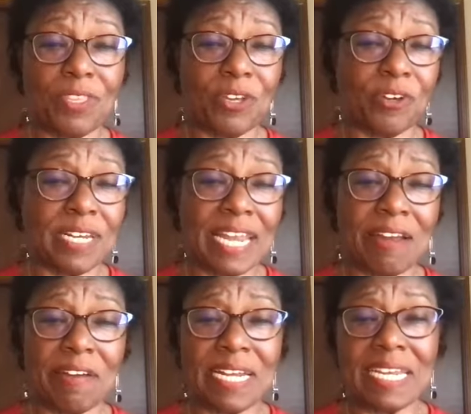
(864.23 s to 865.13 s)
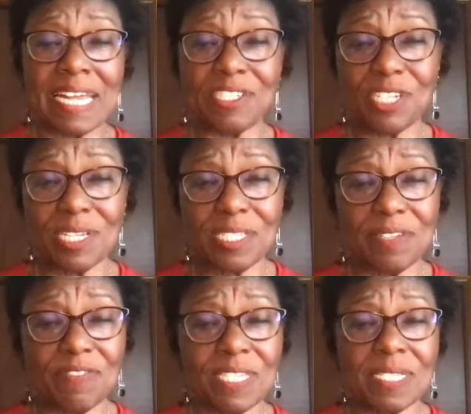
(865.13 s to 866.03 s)
urinary,
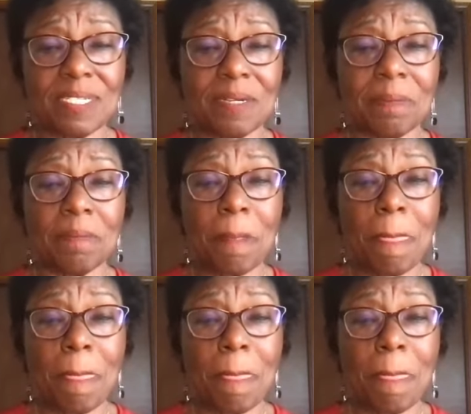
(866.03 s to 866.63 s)
digestive system,